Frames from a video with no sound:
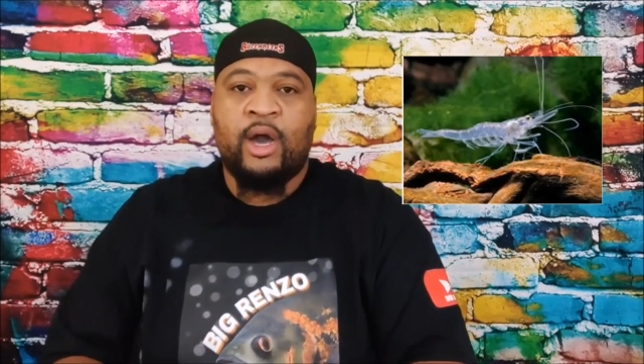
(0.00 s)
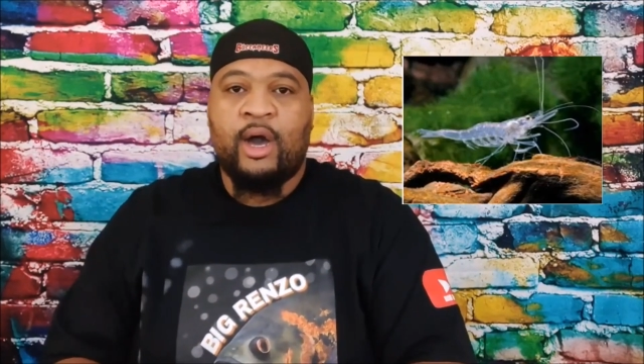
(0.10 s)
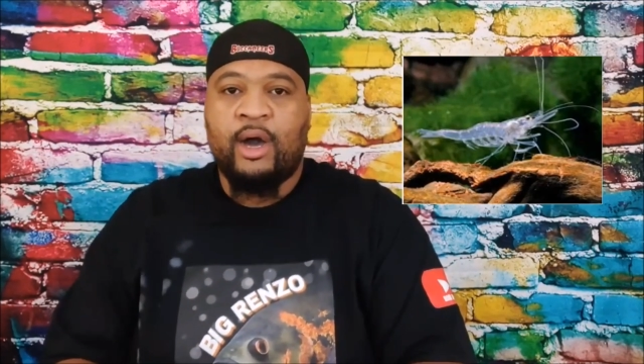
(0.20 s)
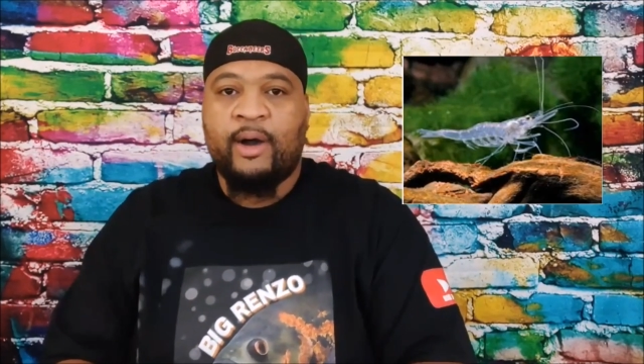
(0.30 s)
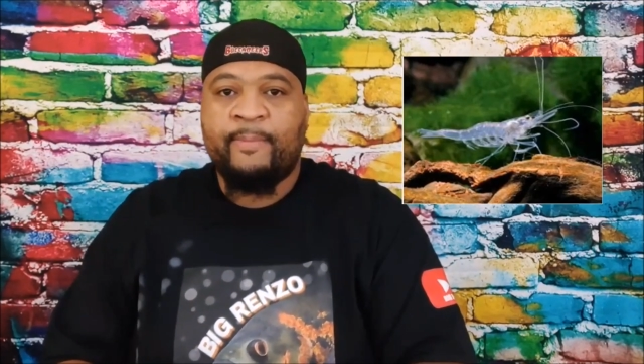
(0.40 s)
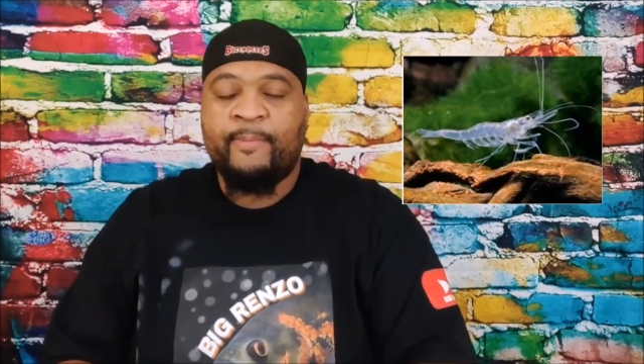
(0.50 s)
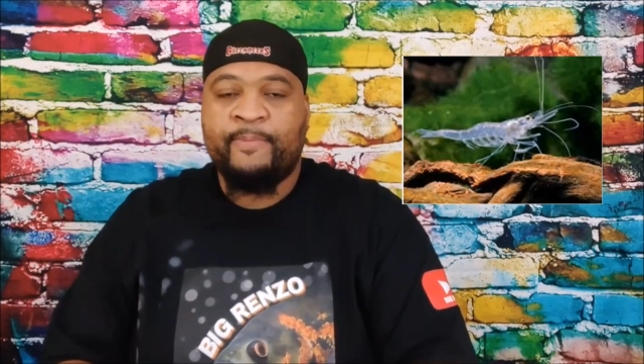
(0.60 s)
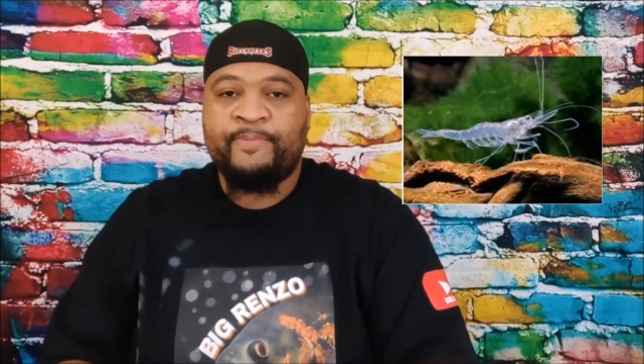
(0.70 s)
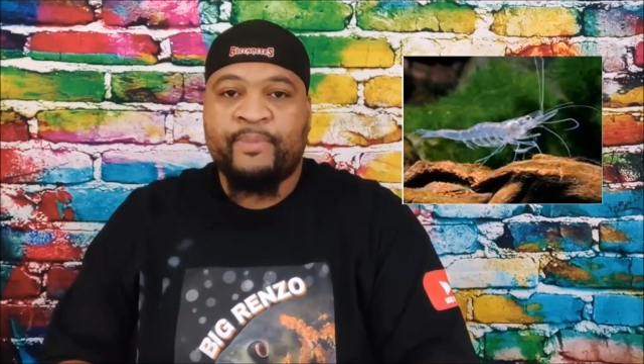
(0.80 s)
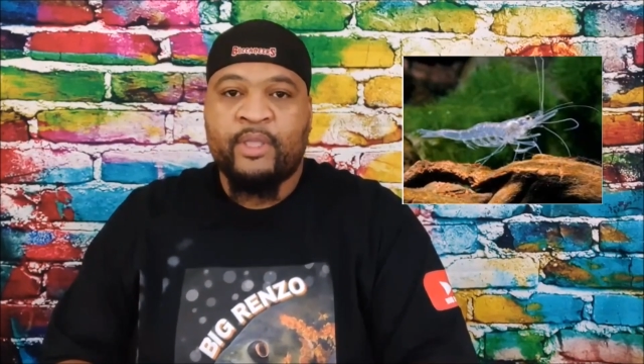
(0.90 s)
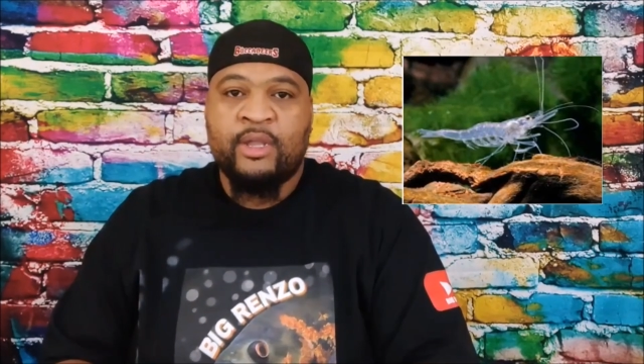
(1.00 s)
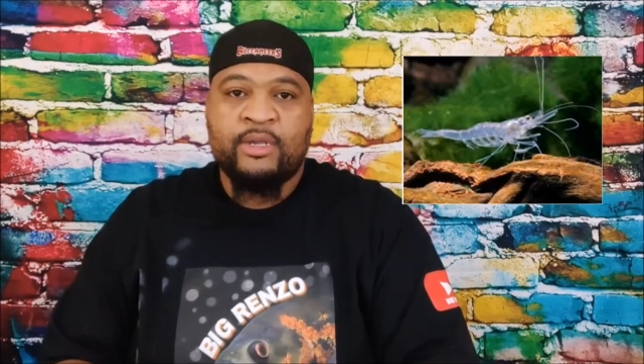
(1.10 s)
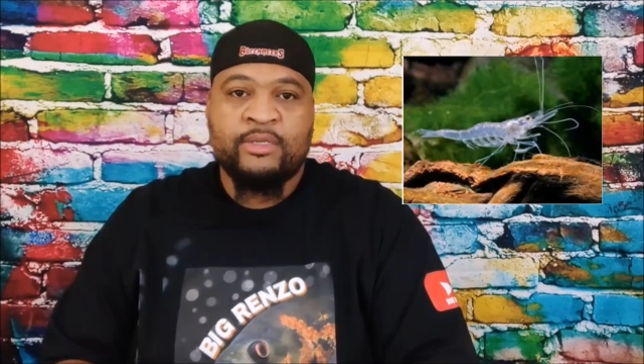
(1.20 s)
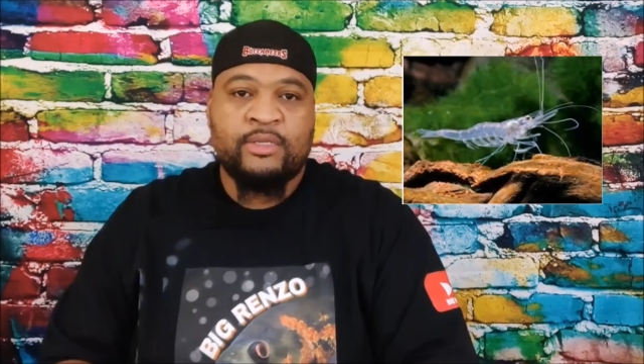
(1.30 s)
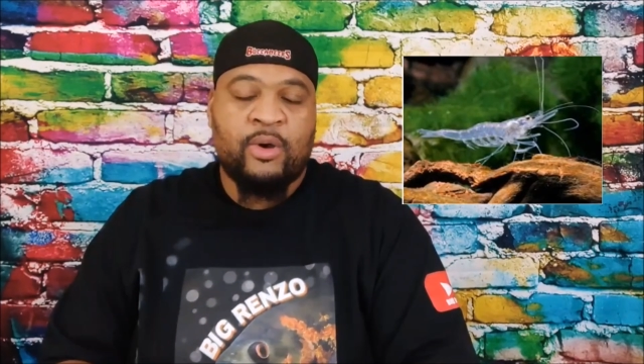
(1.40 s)

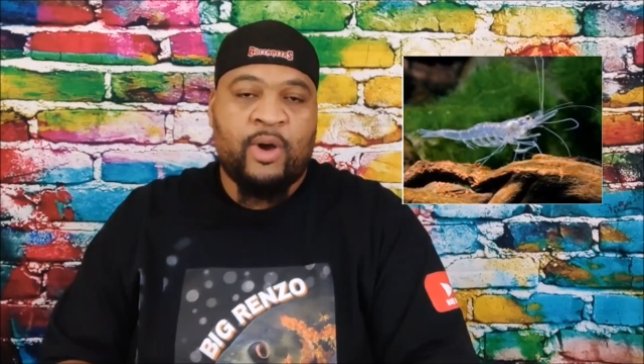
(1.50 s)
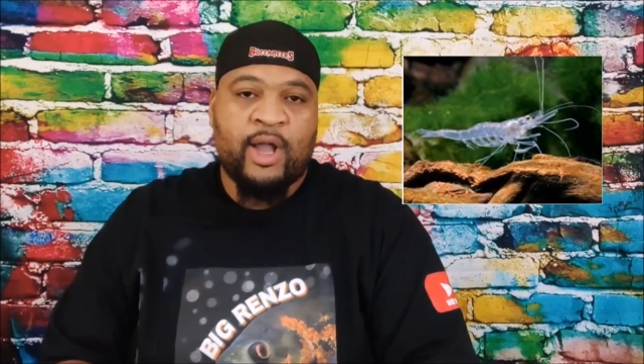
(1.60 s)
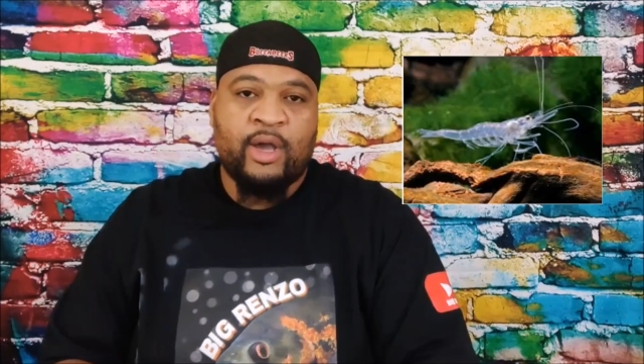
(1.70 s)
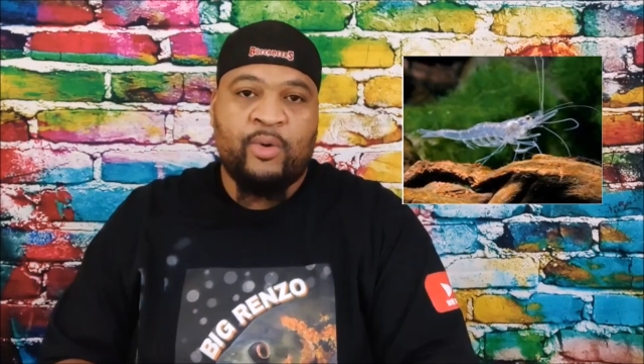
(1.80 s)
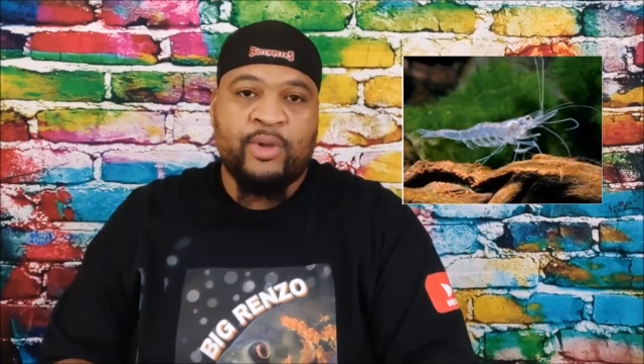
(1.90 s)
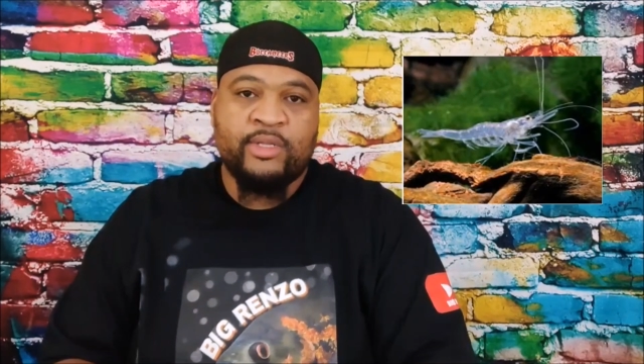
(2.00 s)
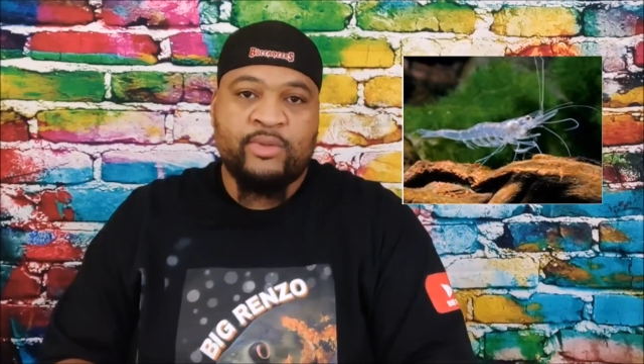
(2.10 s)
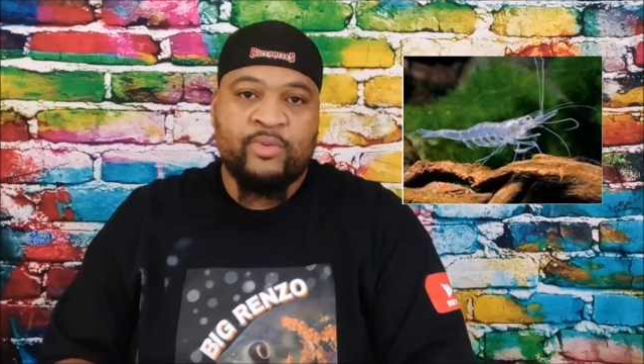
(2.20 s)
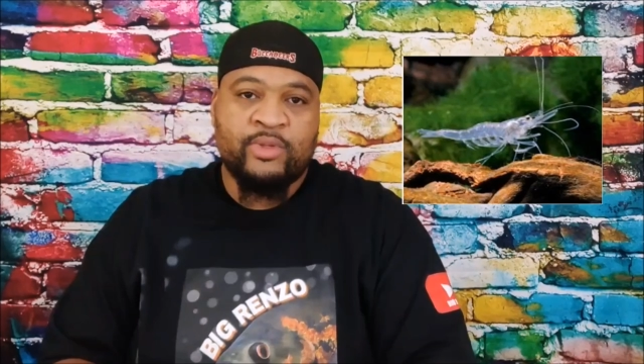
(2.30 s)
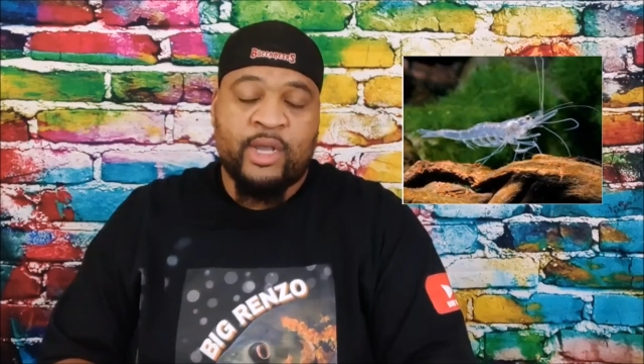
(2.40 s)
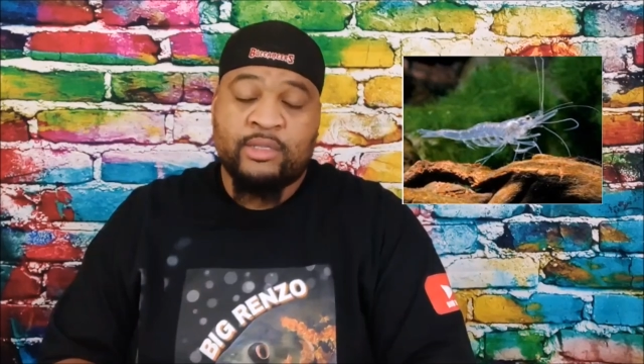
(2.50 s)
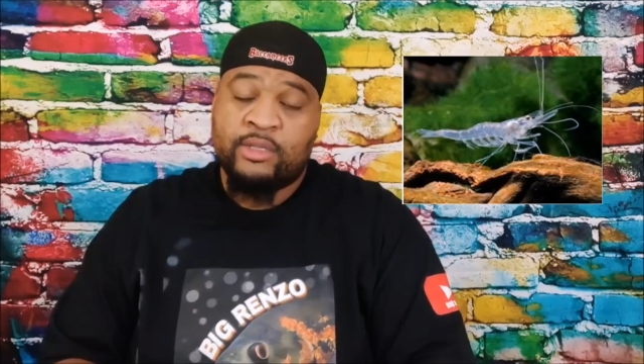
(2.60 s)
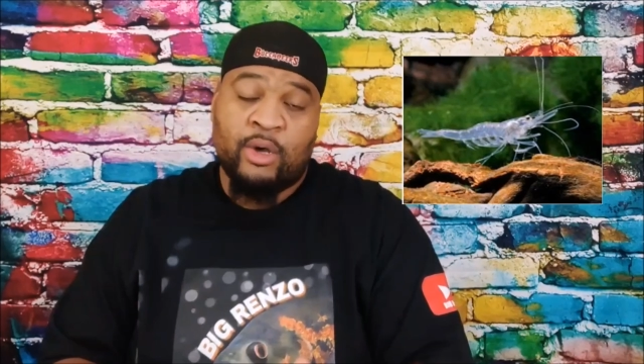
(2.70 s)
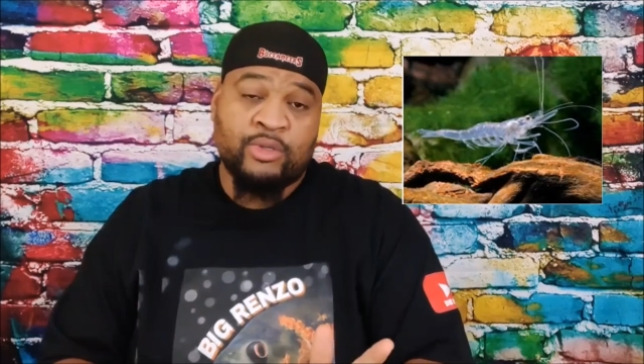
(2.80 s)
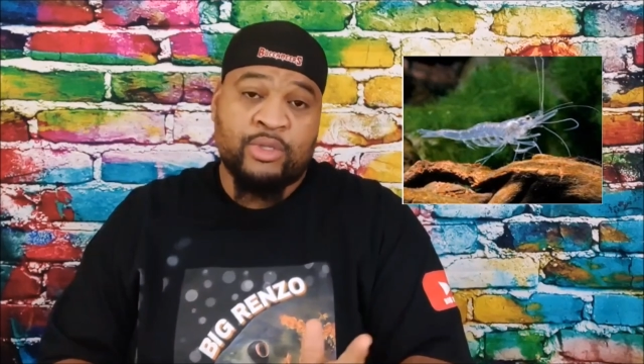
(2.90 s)
So I go with
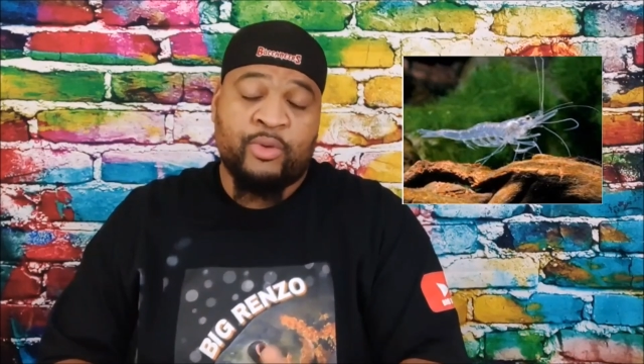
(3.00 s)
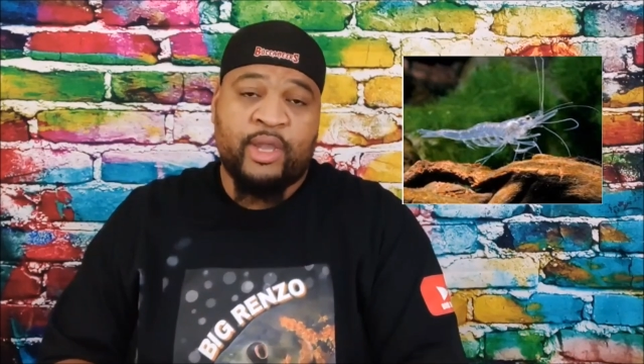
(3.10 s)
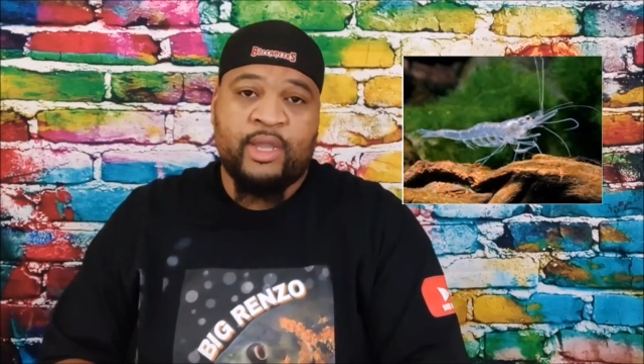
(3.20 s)
those are